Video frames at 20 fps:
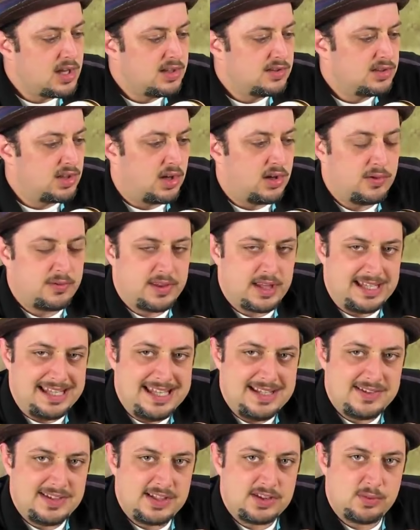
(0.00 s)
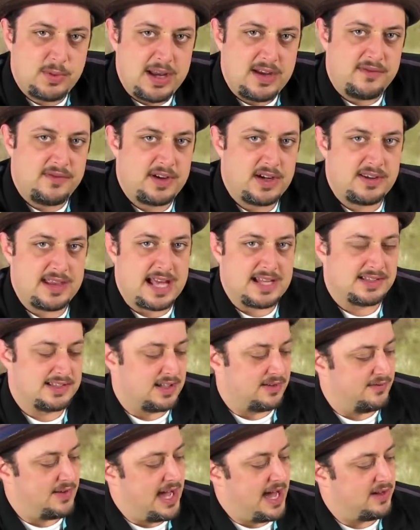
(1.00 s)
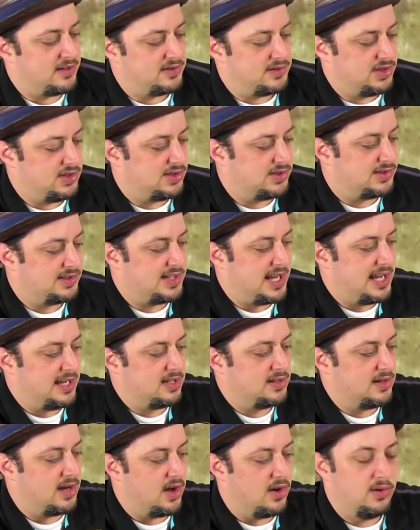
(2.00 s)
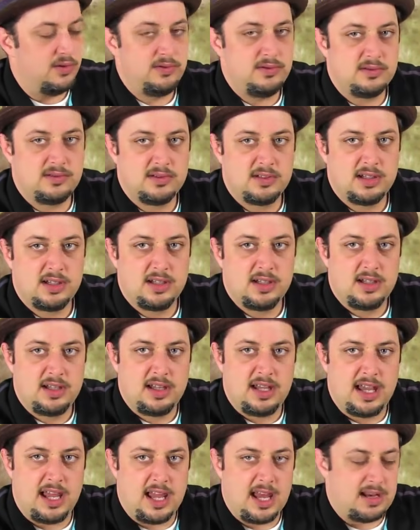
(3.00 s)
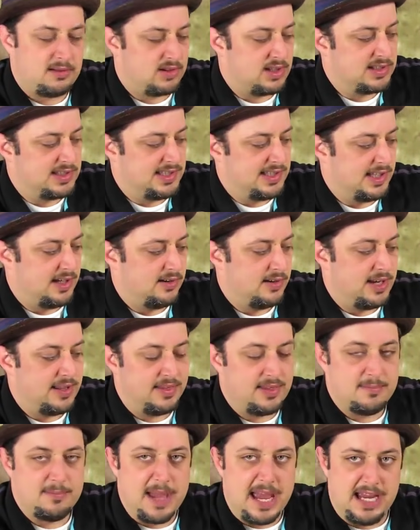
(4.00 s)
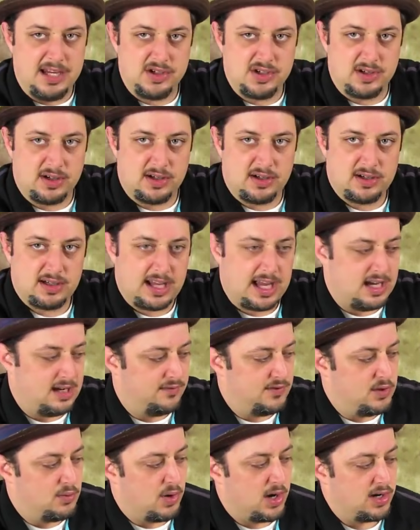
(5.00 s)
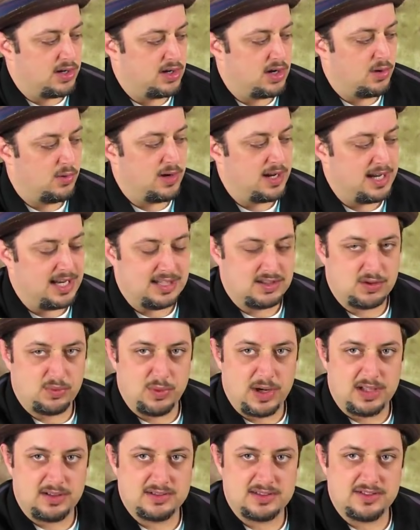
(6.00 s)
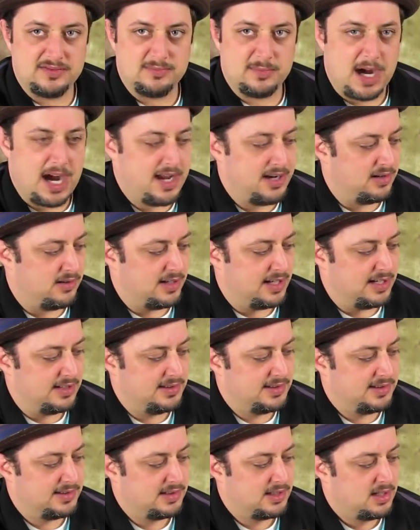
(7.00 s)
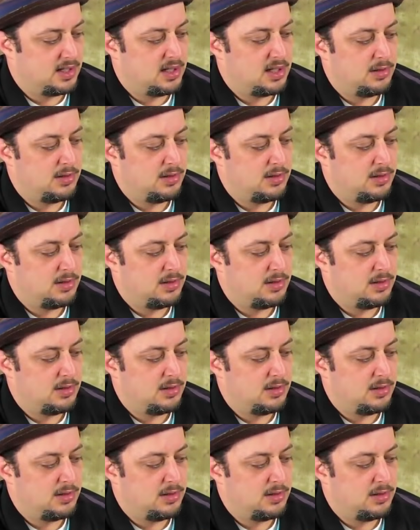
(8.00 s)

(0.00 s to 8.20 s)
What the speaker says: So the easiest way to figure that stuff out is you just take a note and consider it the major, and if you want to know what its relative minor is,